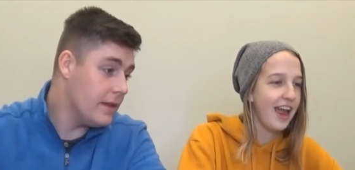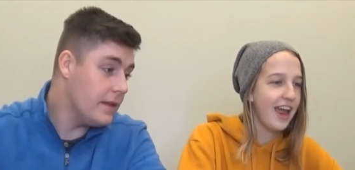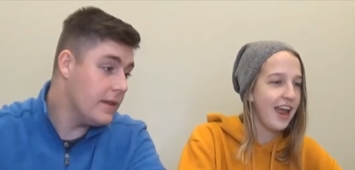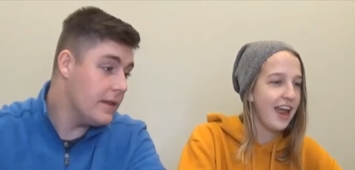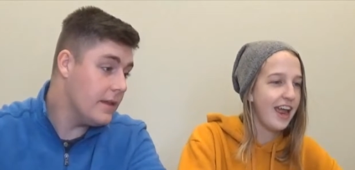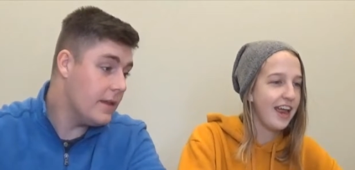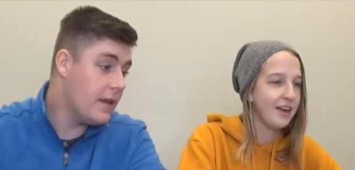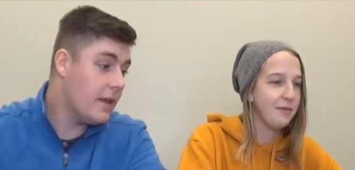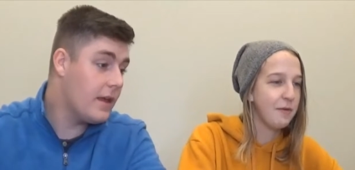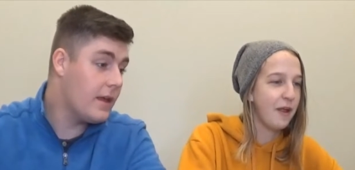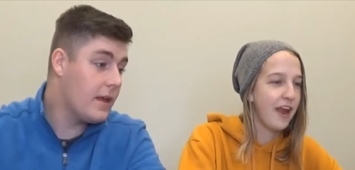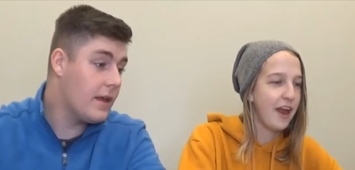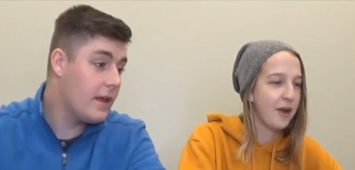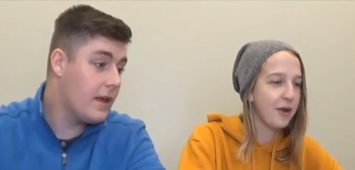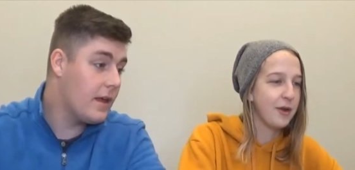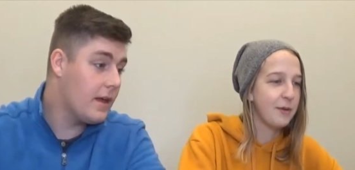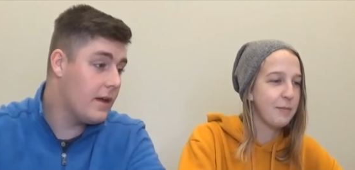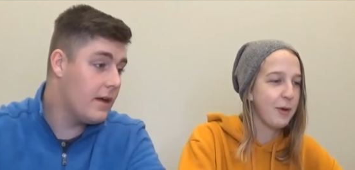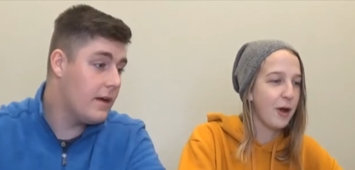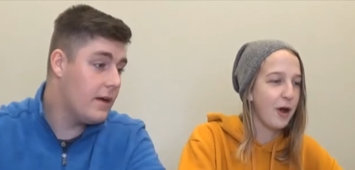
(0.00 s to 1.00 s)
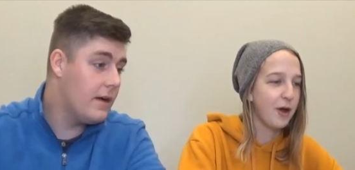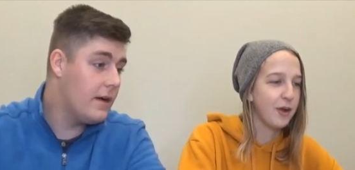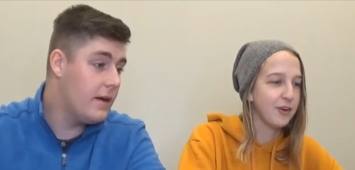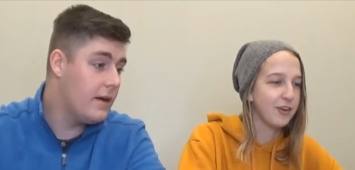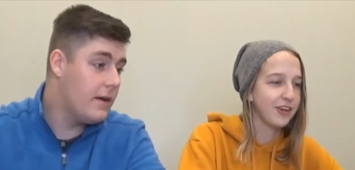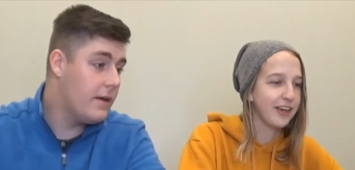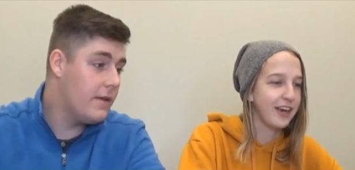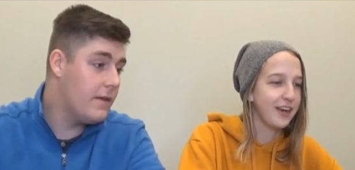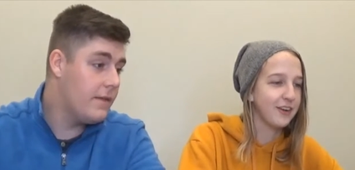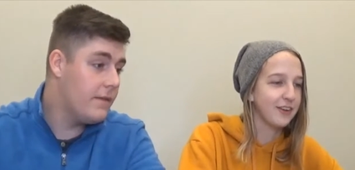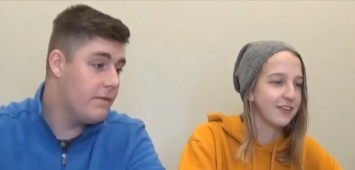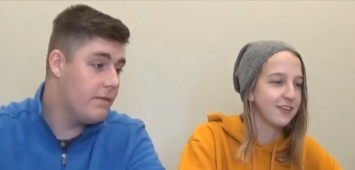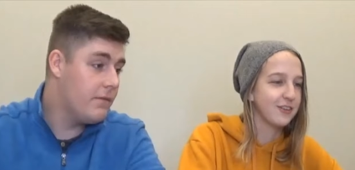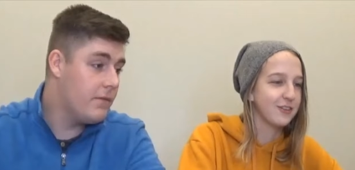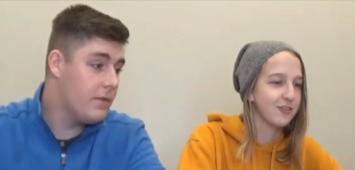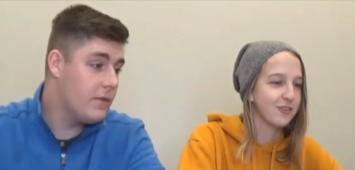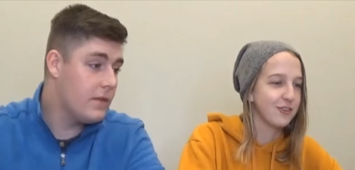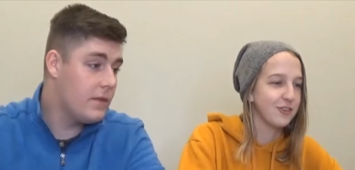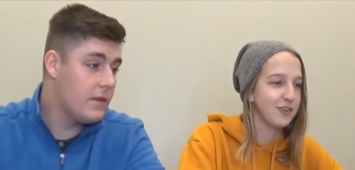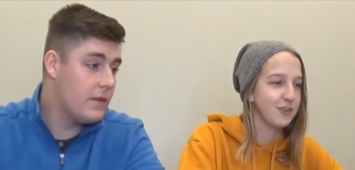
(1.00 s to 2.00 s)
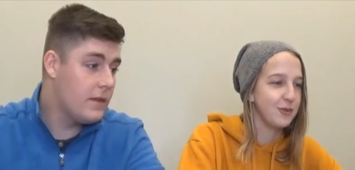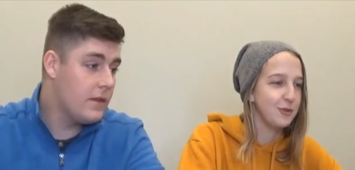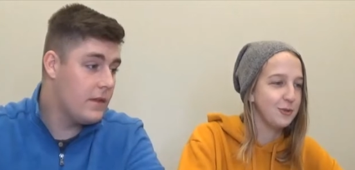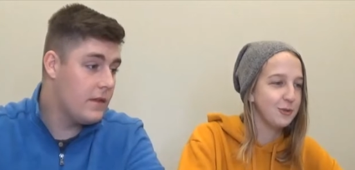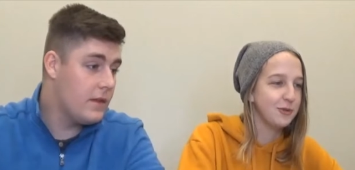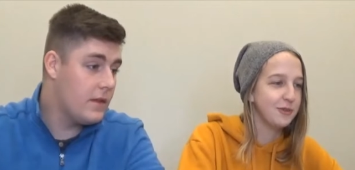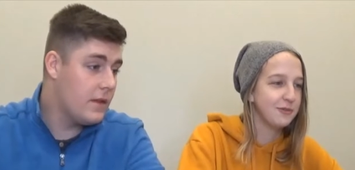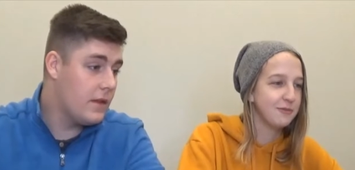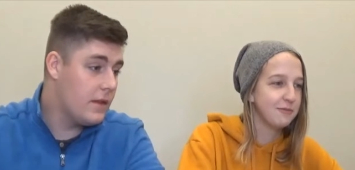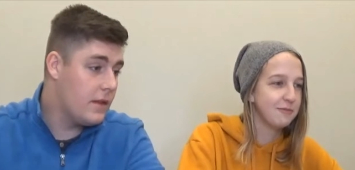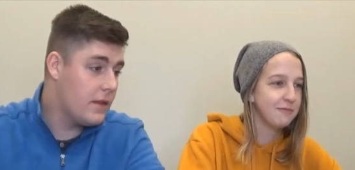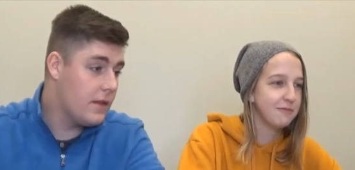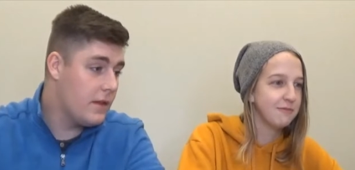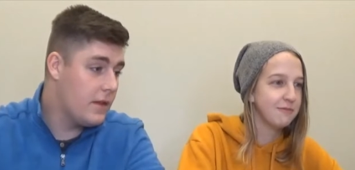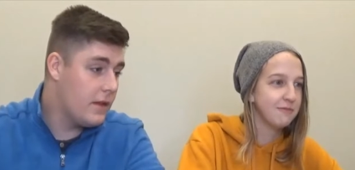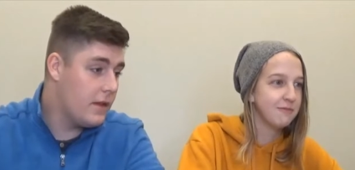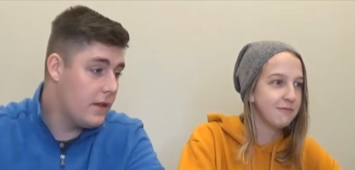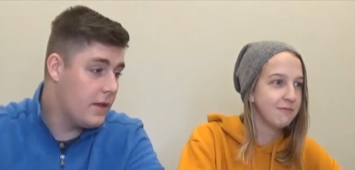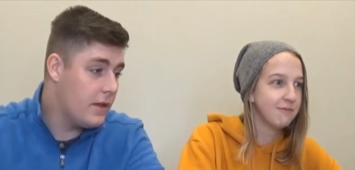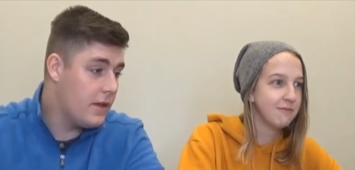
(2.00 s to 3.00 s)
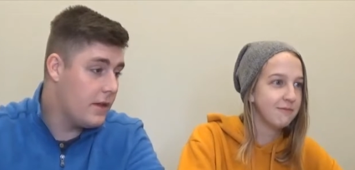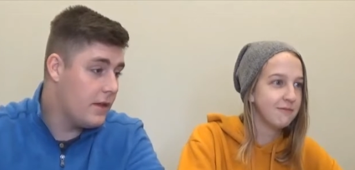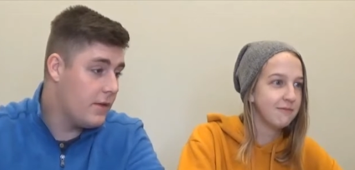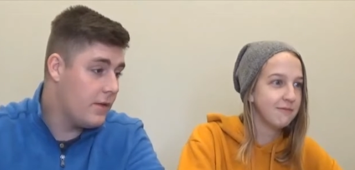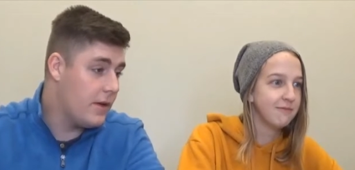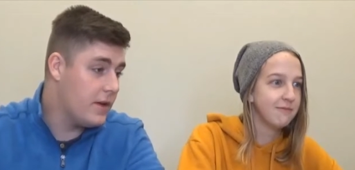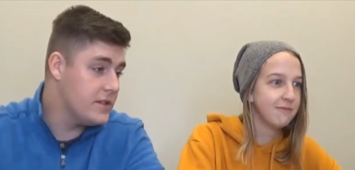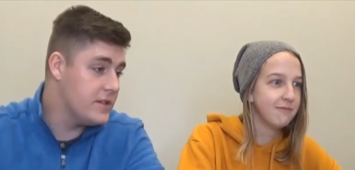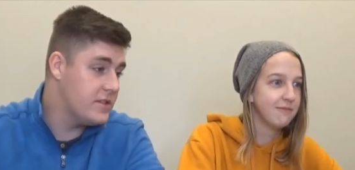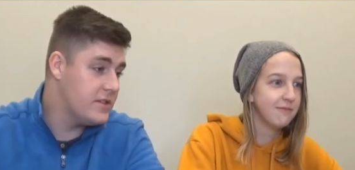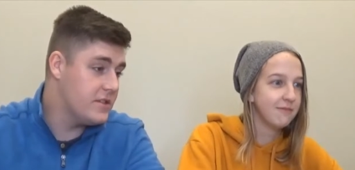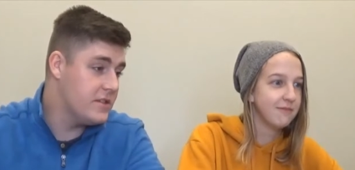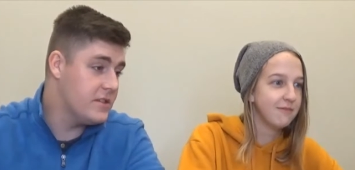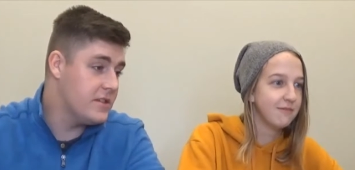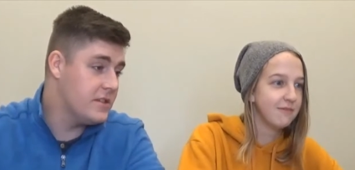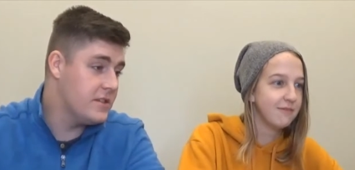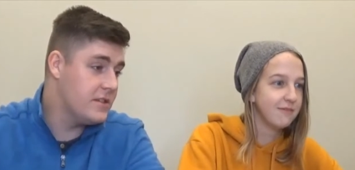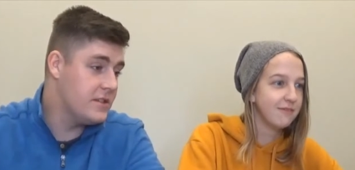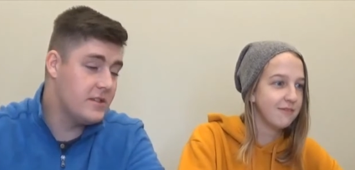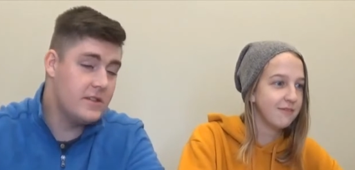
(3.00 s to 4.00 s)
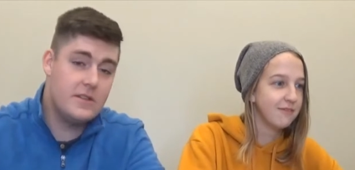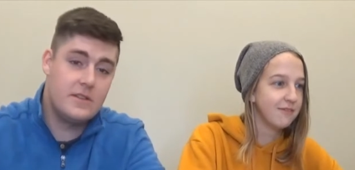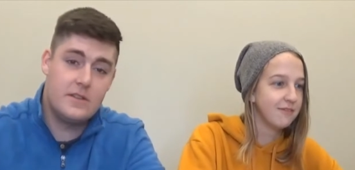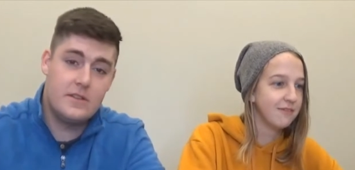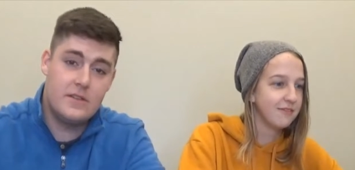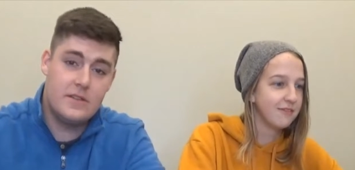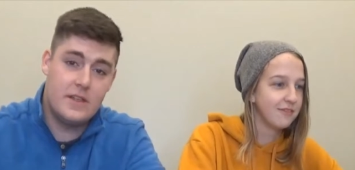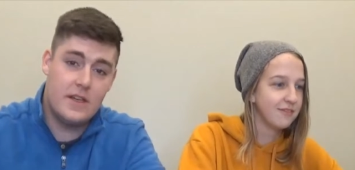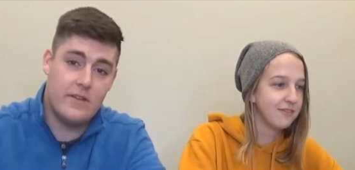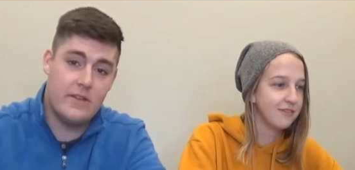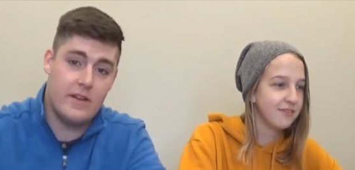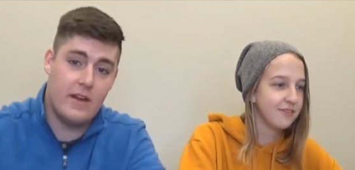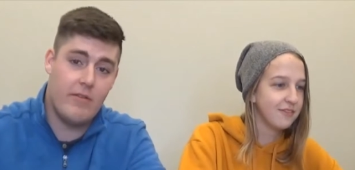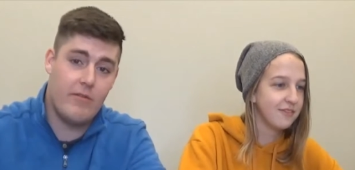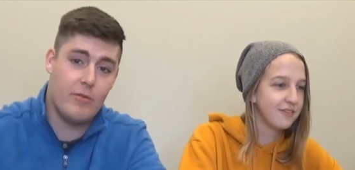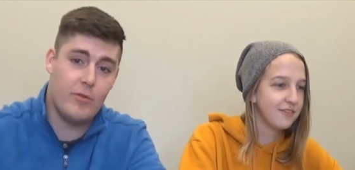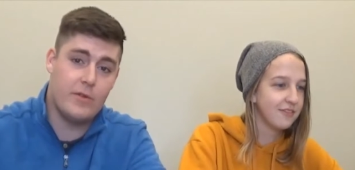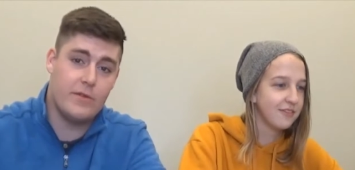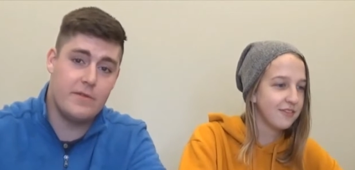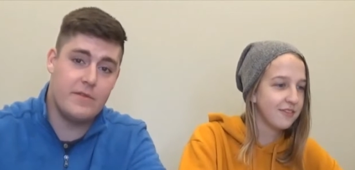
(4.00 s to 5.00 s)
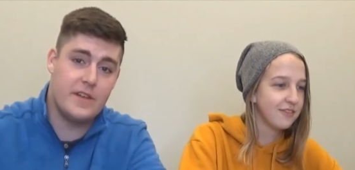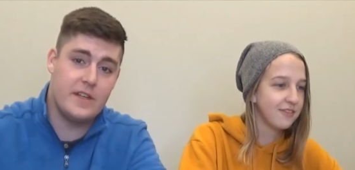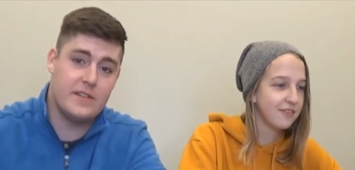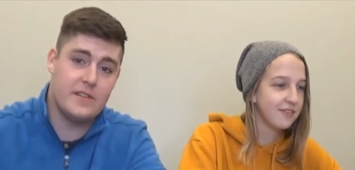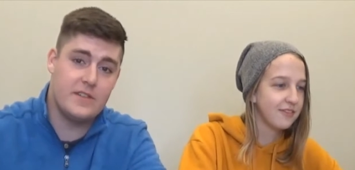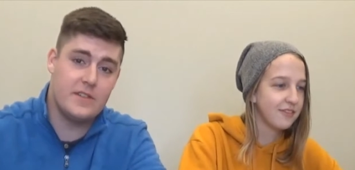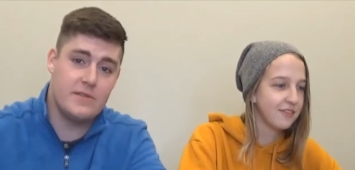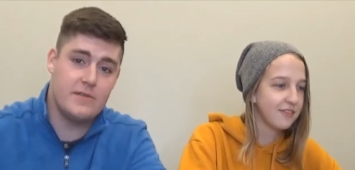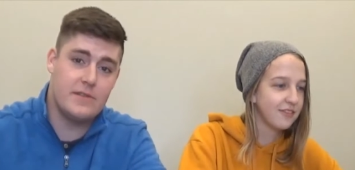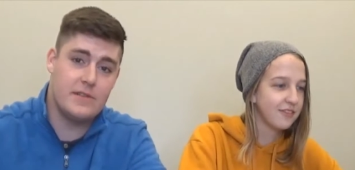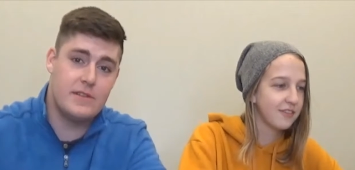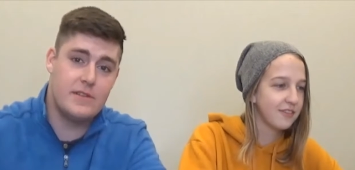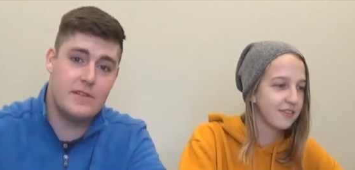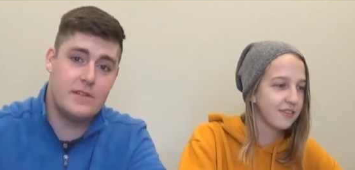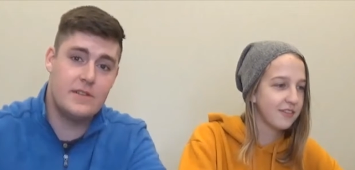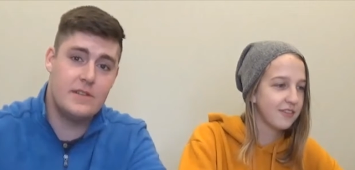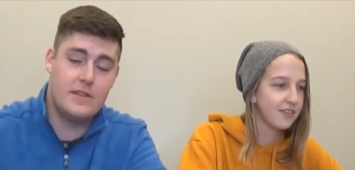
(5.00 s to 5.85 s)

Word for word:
Speaker 1: and Harry Potter characters are you?
Speaker 2: Well, I was just giving everyone fan service.